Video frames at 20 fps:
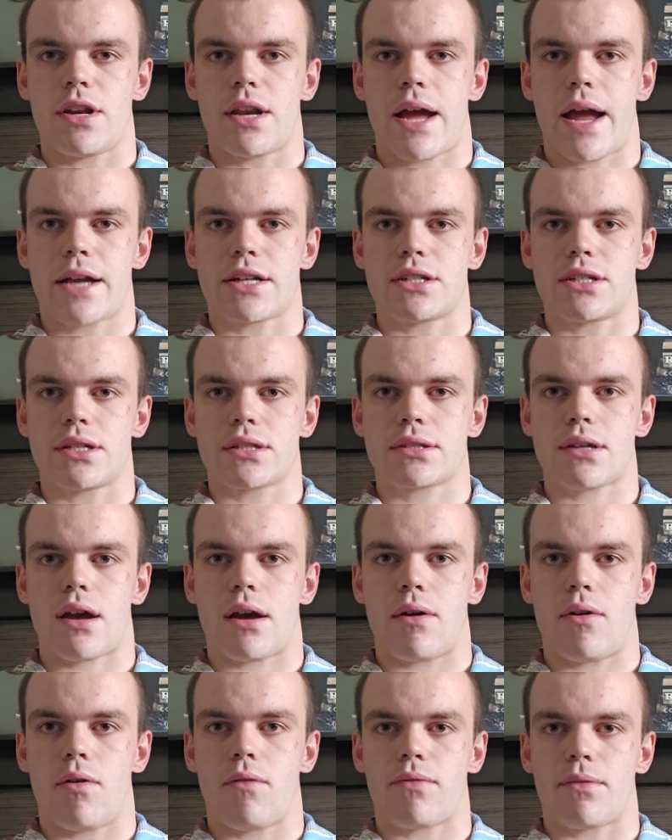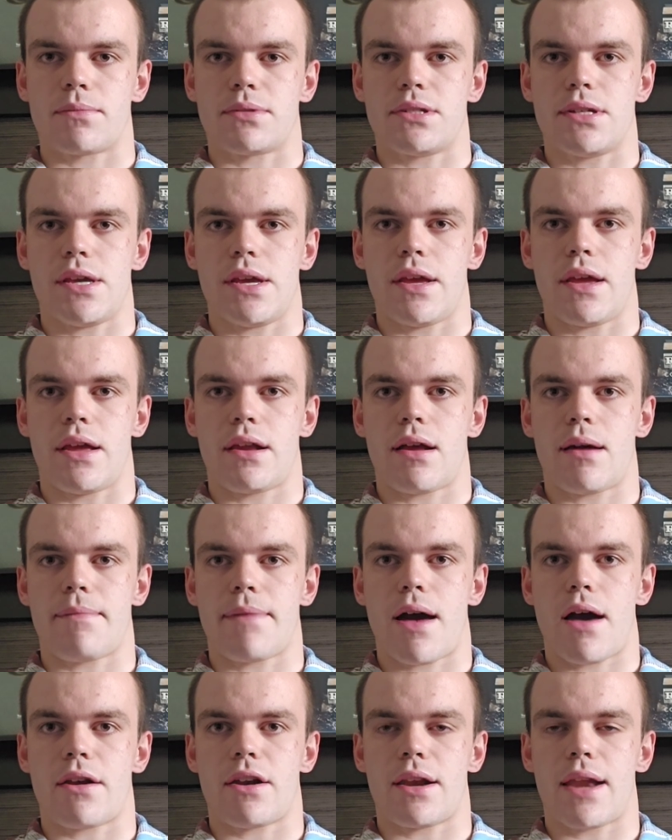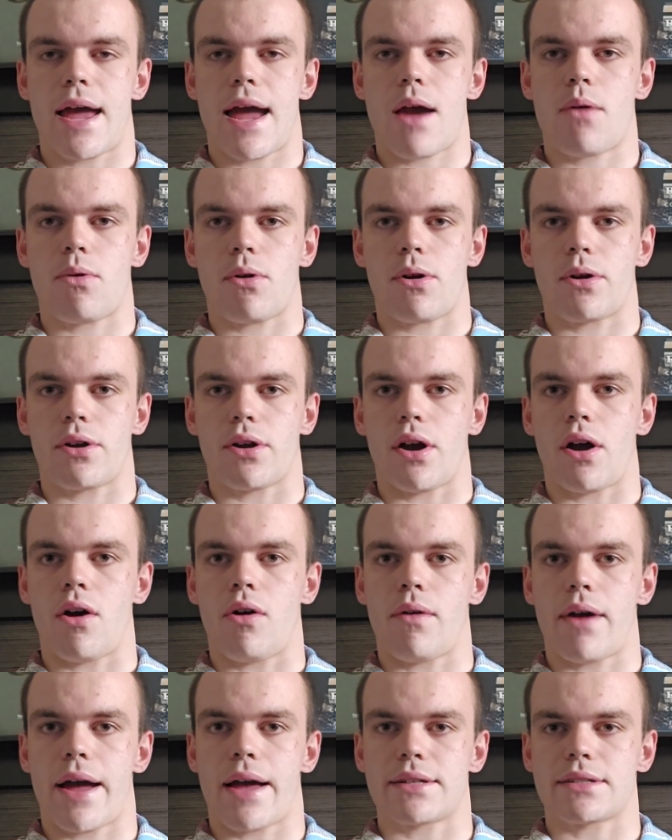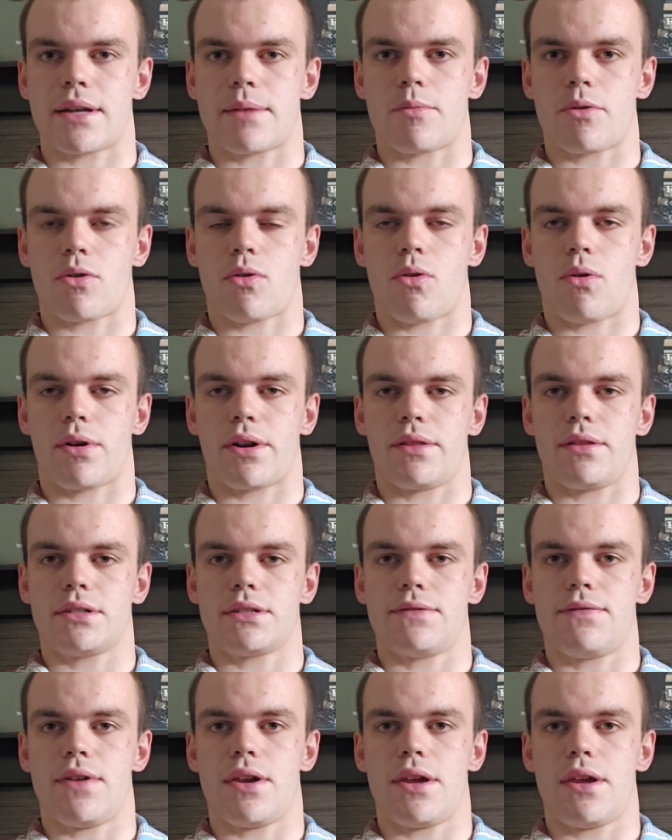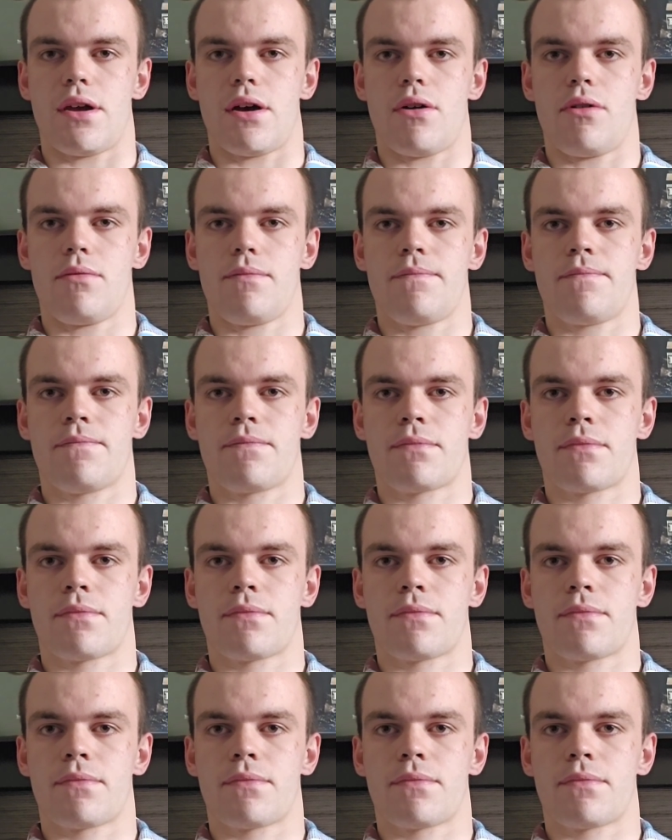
and I actually just got home from seeing it about an hour ago as I'm recording this video.